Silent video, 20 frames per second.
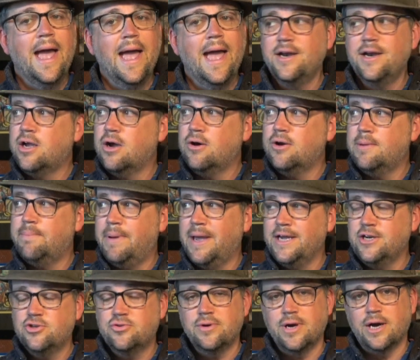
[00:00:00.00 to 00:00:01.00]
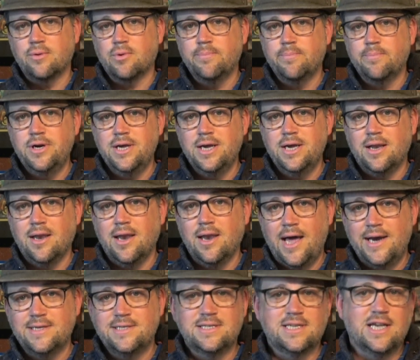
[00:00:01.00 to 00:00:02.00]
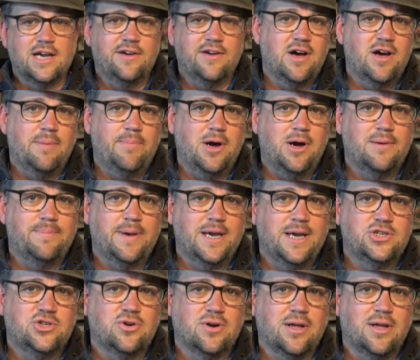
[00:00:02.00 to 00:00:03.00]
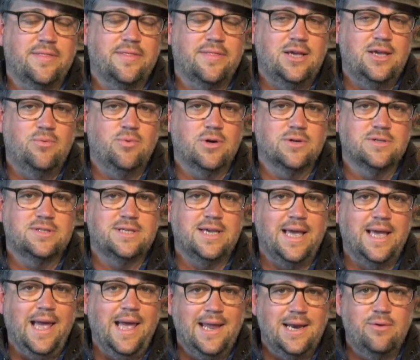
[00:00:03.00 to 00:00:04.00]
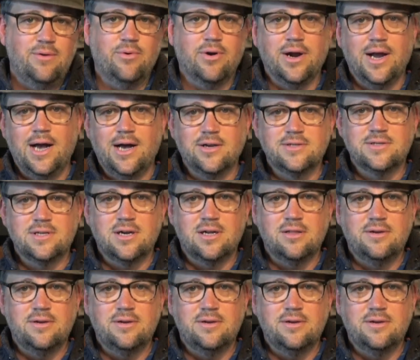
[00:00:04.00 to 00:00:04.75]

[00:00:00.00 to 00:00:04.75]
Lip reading: And go to Patreon. We're putting a lot of stuff up on Patreon that you won't see anywhere else,